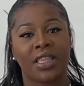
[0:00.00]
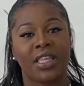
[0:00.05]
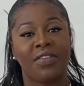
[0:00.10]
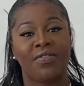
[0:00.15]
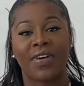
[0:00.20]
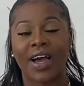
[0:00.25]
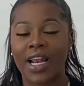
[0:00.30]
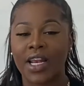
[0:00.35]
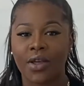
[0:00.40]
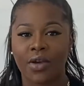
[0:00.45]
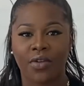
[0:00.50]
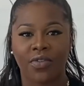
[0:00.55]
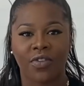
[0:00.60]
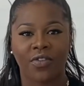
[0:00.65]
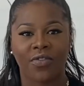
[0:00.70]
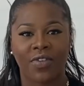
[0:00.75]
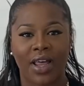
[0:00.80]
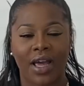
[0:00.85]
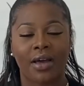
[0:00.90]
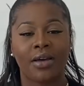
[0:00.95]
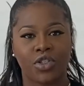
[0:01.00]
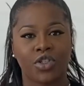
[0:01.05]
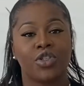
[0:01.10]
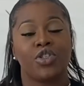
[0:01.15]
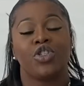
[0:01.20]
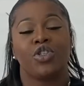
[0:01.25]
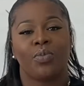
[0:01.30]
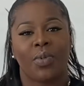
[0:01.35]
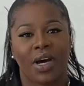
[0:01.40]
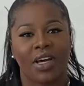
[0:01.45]
the value of the flat should
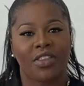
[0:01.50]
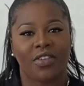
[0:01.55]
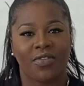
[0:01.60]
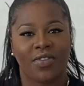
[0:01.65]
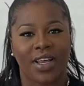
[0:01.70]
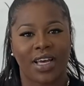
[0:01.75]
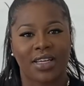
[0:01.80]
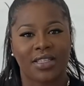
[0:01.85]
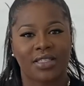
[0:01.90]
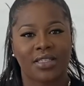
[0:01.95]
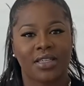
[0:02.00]
you buy the flat.